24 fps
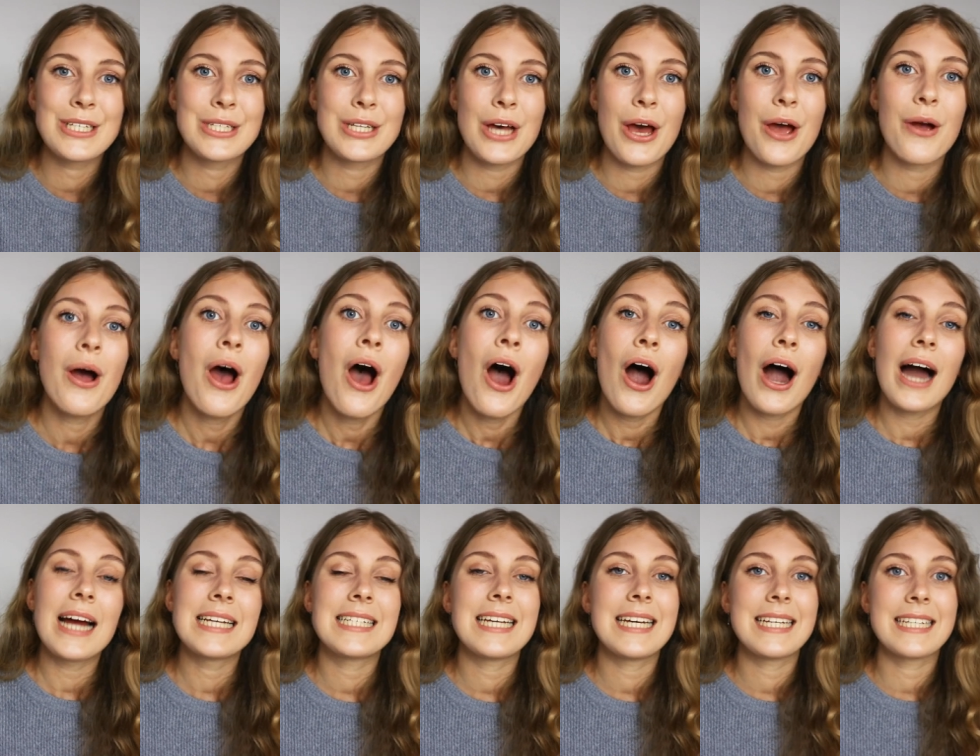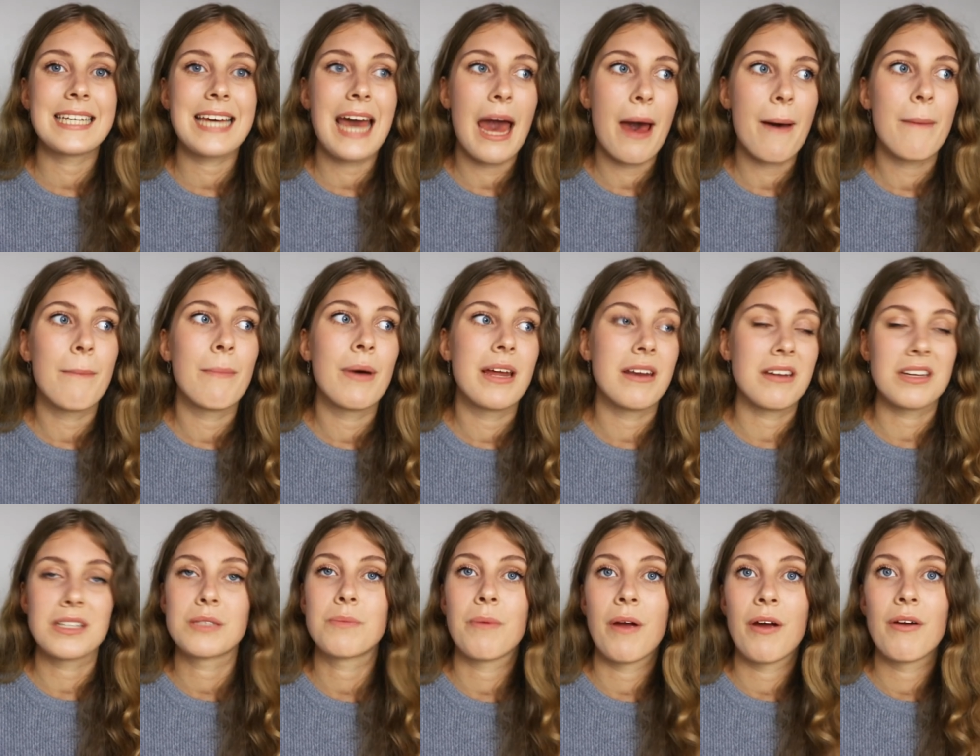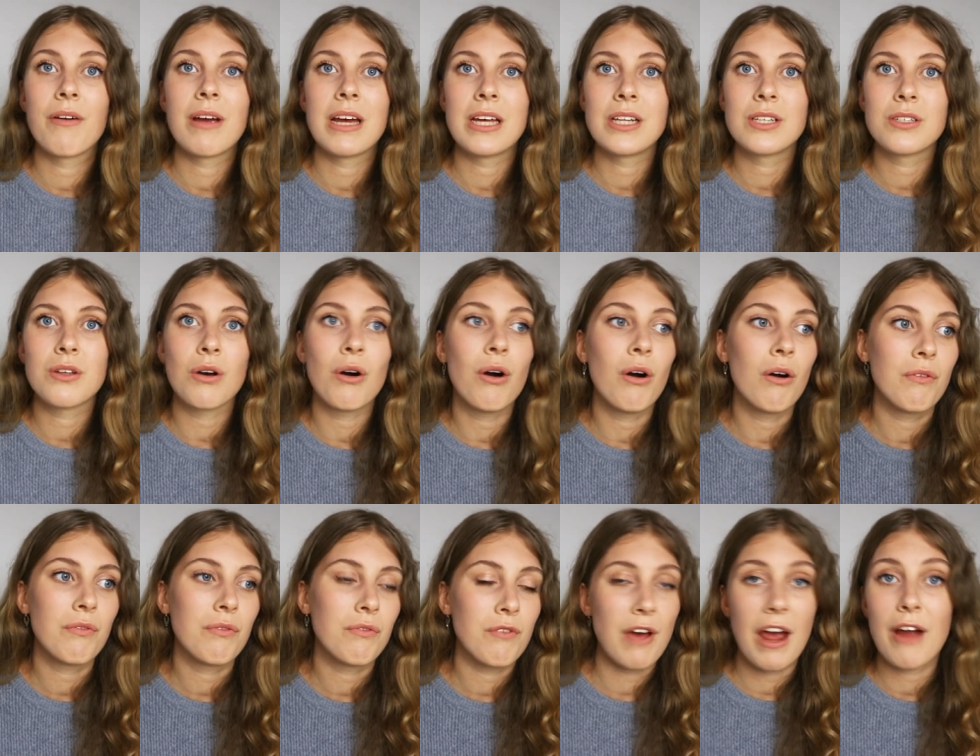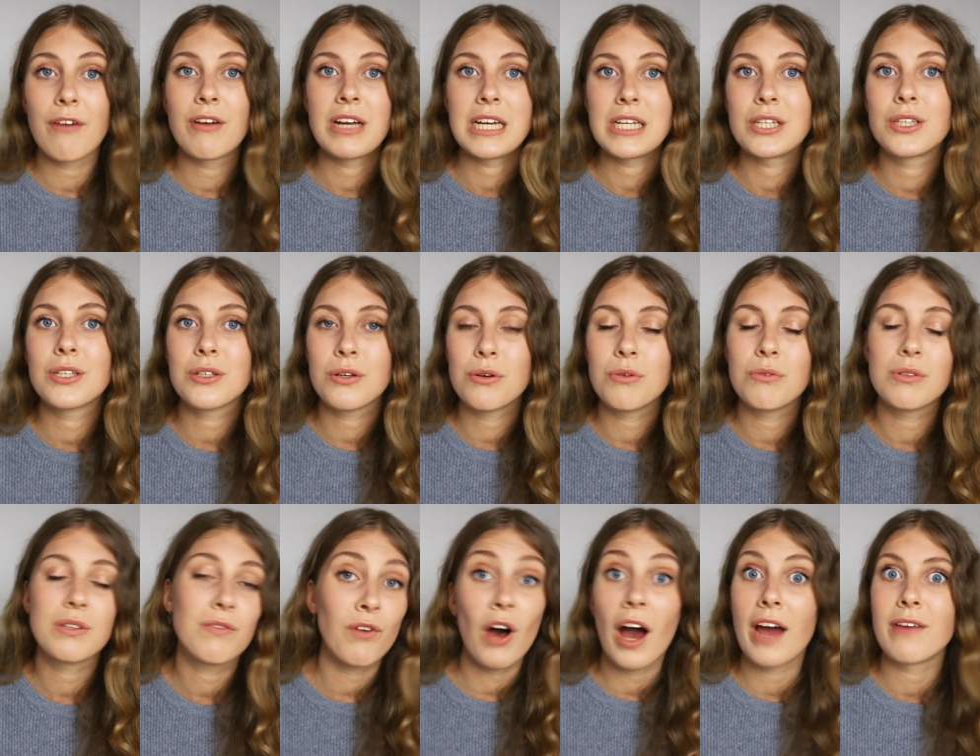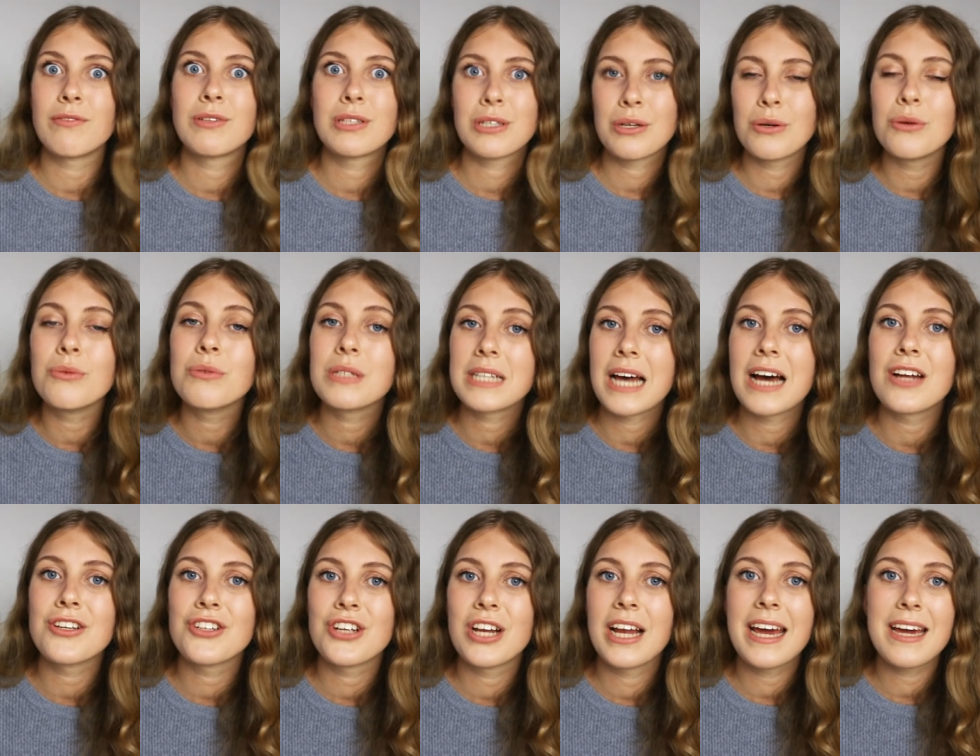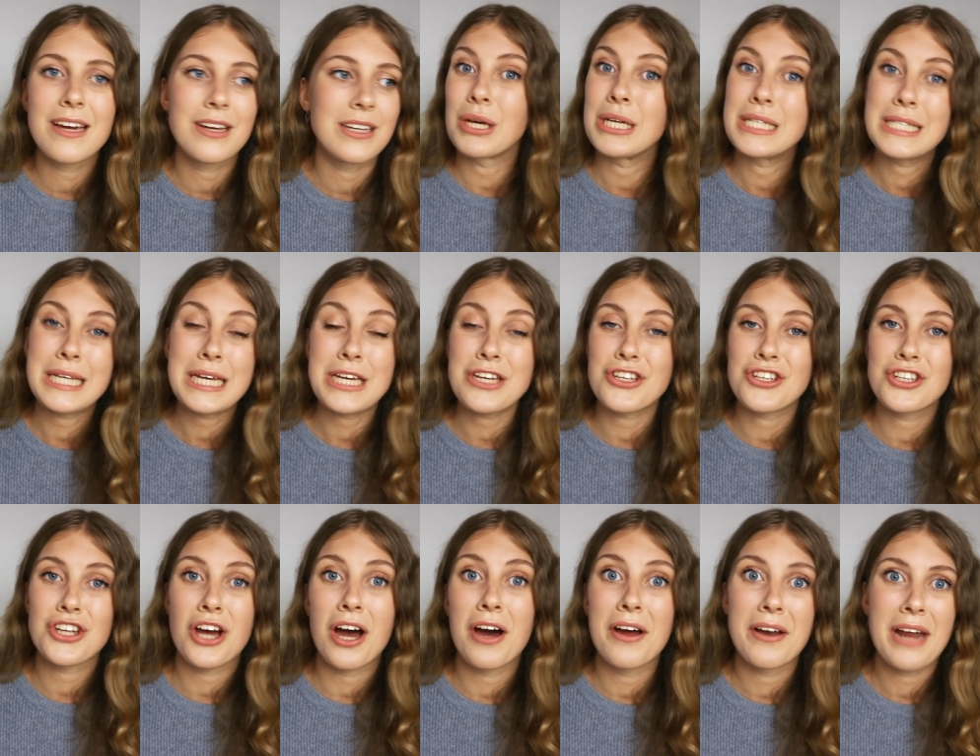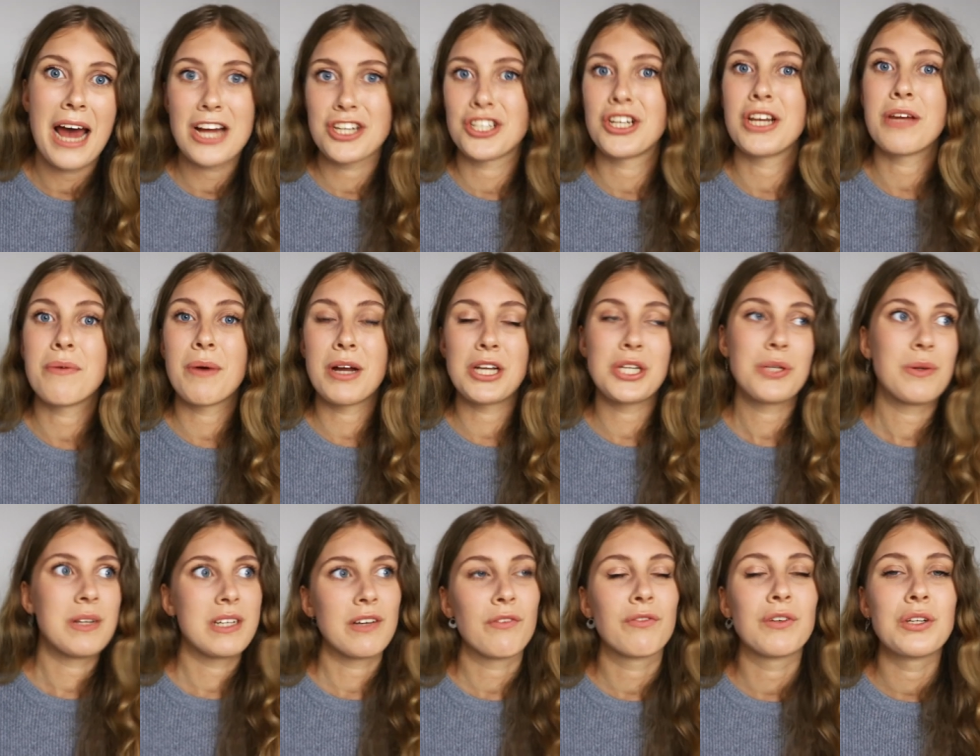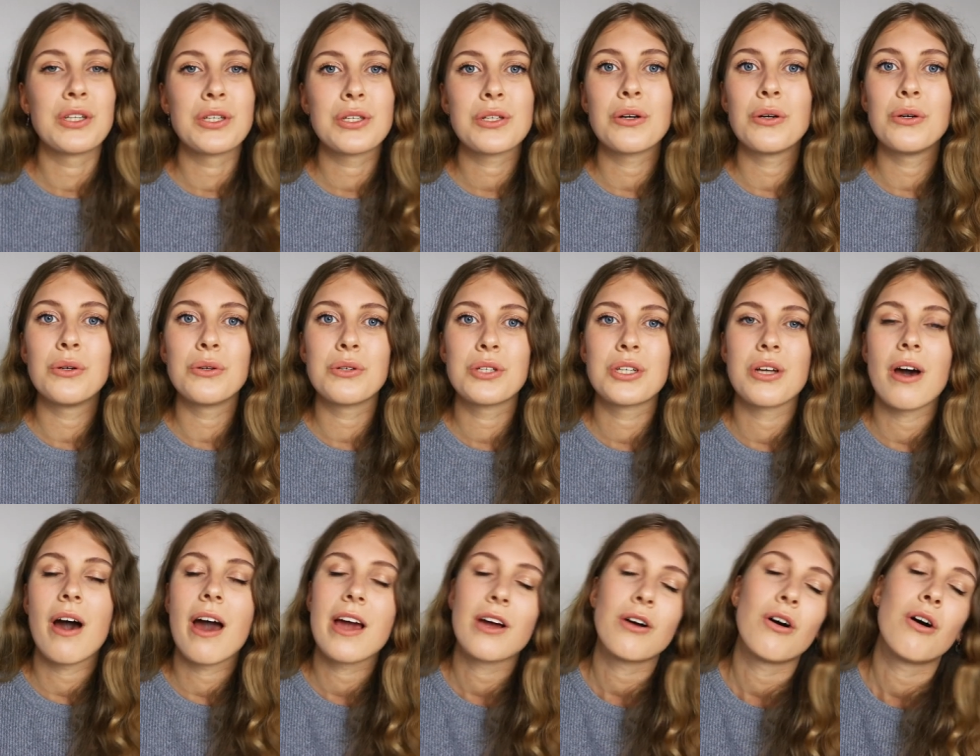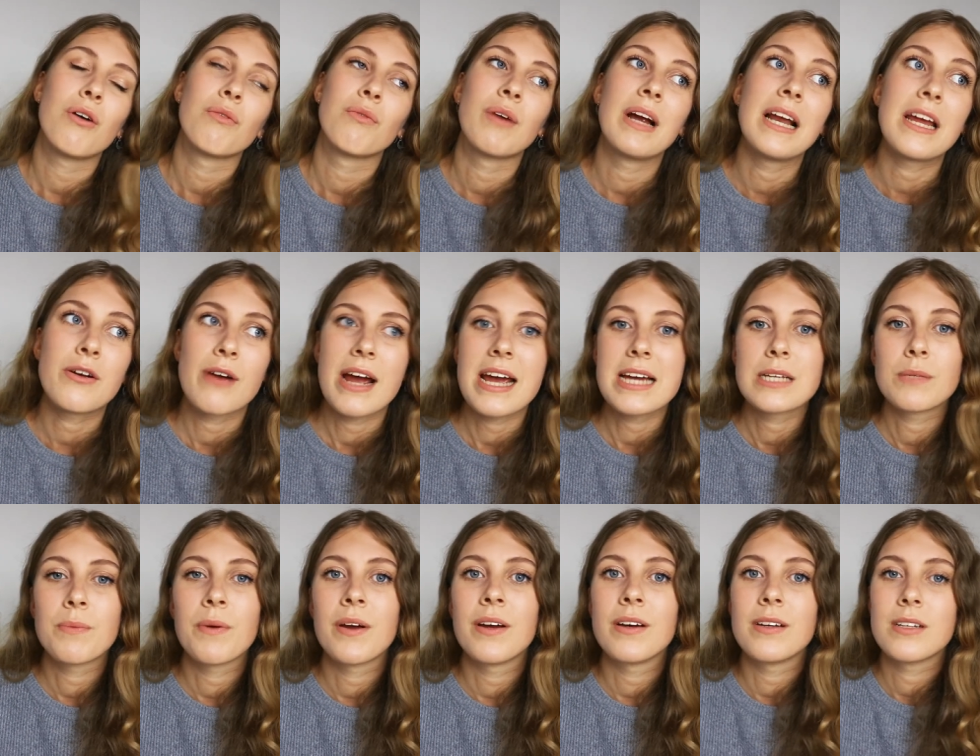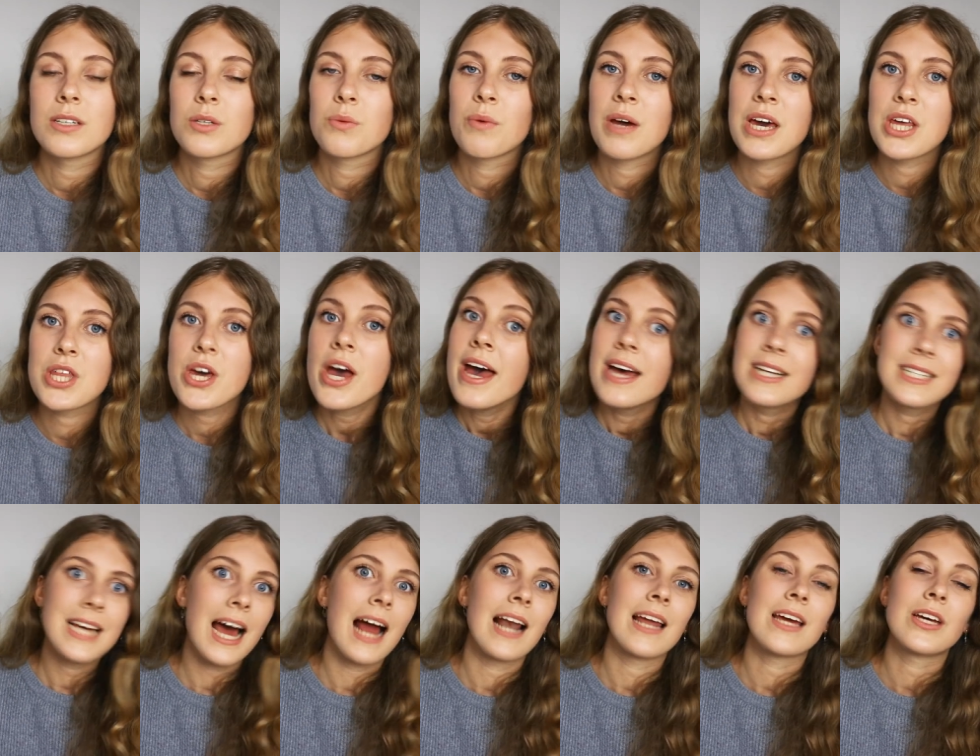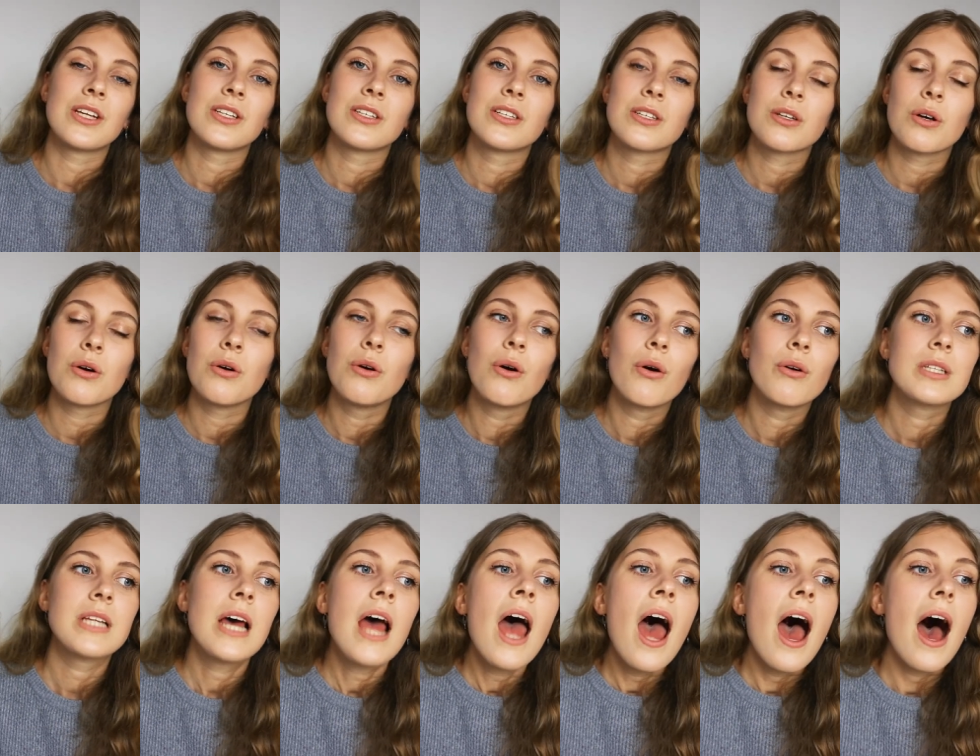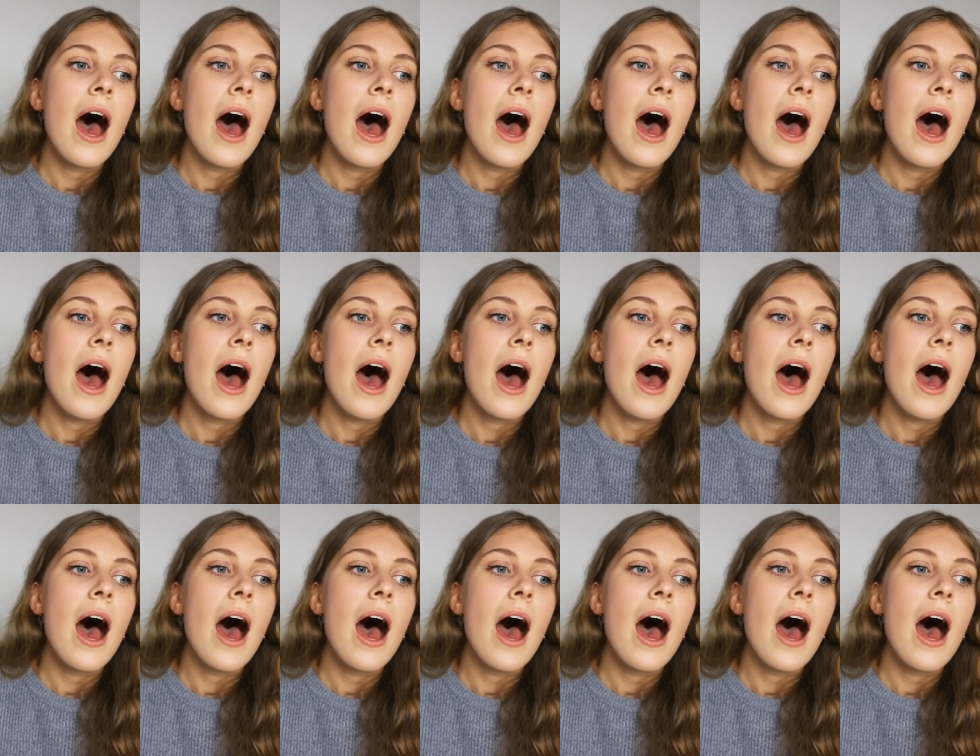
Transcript: So I did get an experience of various schools, five schools actually, because each child actually went to a different school. So I got a really great experience with Italian schools.